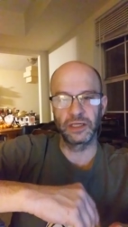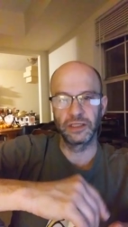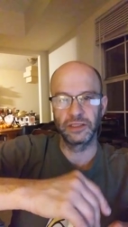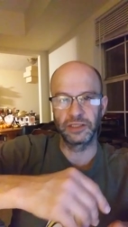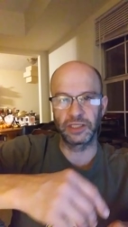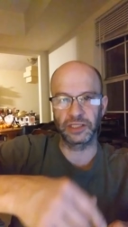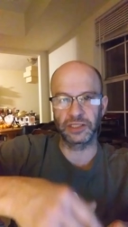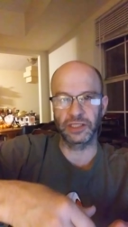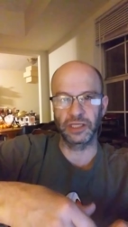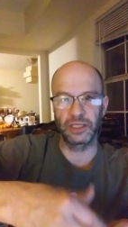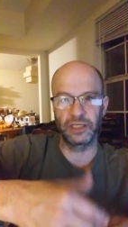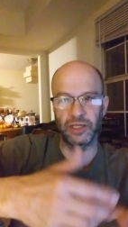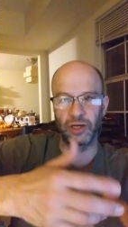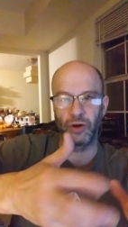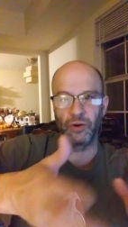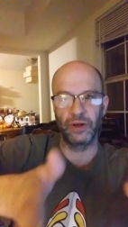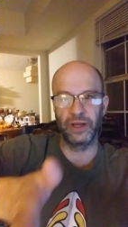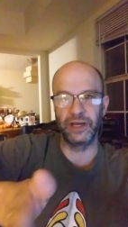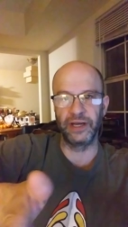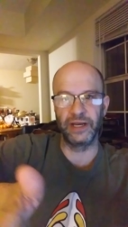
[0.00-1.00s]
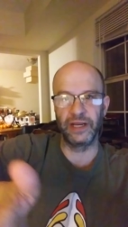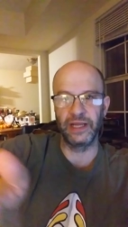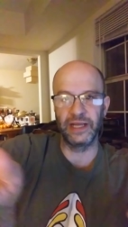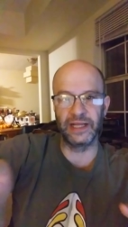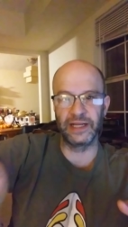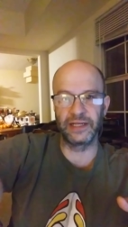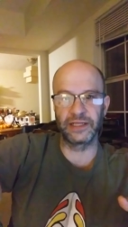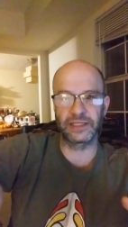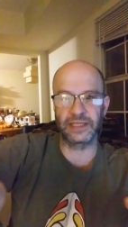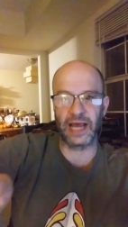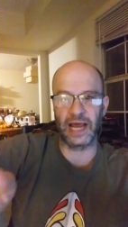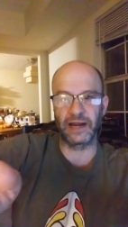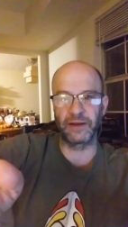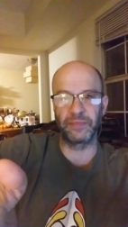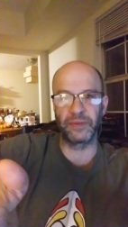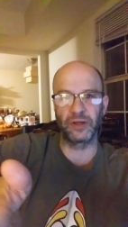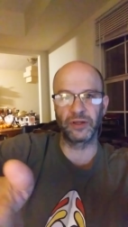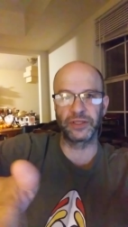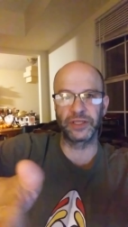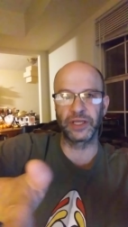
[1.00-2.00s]
just, you know, in, inside a
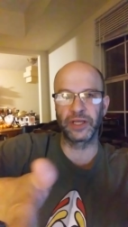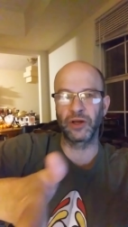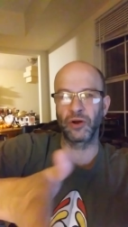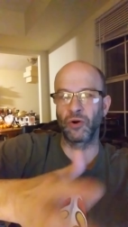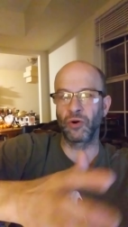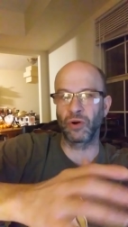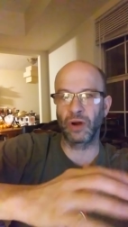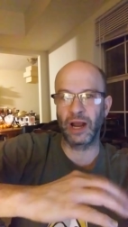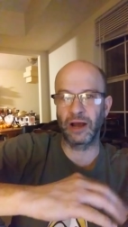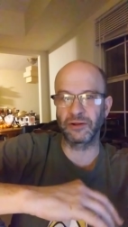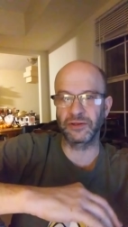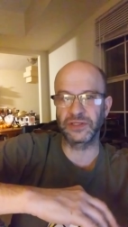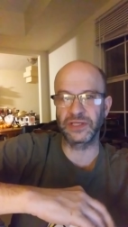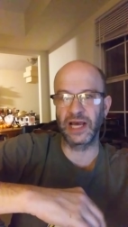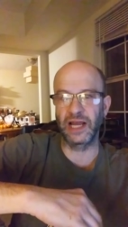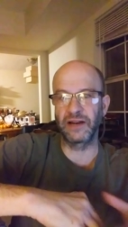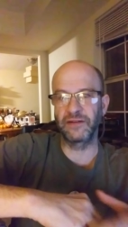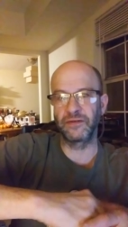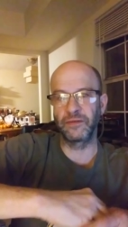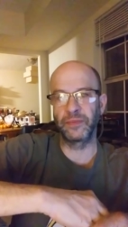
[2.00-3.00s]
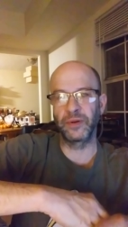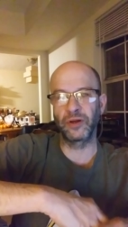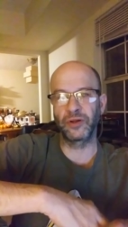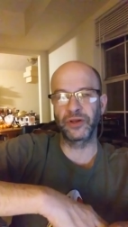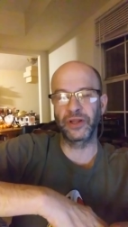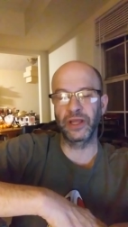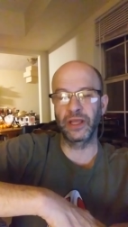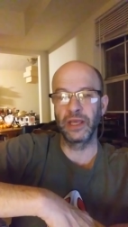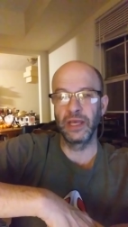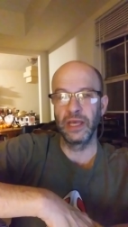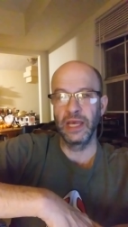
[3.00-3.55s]
building or outside of a building.